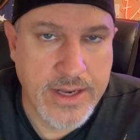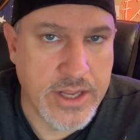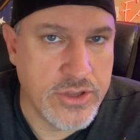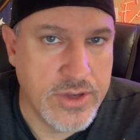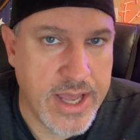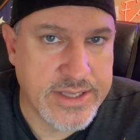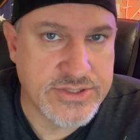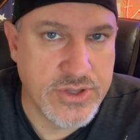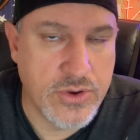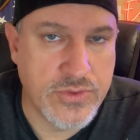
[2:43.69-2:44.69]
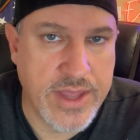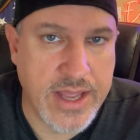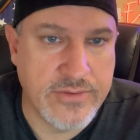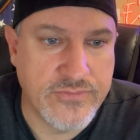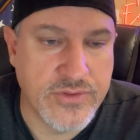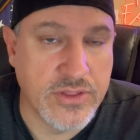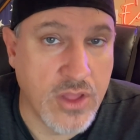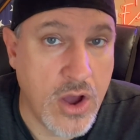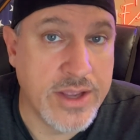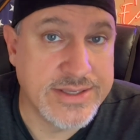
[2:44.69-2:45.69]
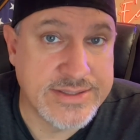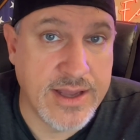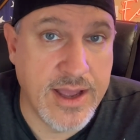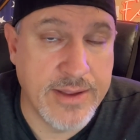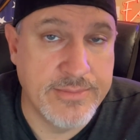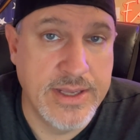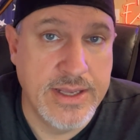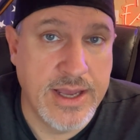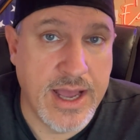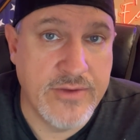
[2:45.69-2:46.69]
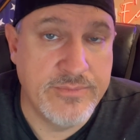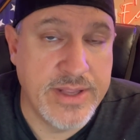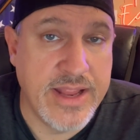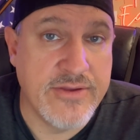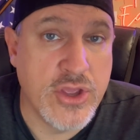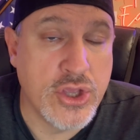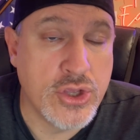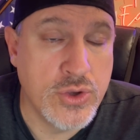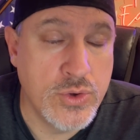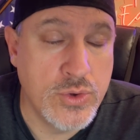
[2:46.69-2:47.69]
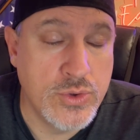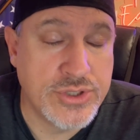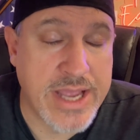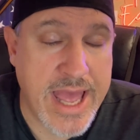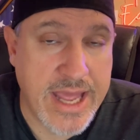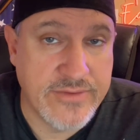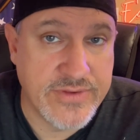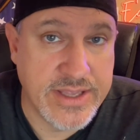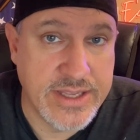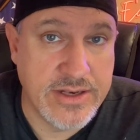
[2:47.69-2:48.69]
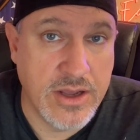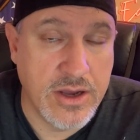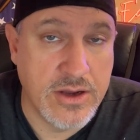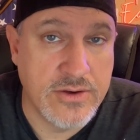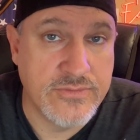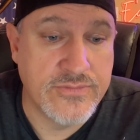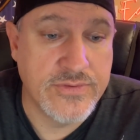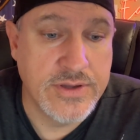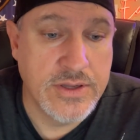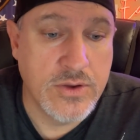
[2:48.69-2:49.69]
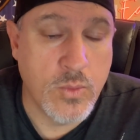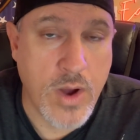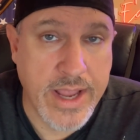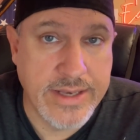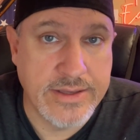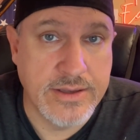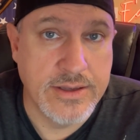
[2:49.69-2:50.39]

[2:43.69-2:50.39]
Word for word: Now you guys know that for the longest time, I've been a huge advocate of white,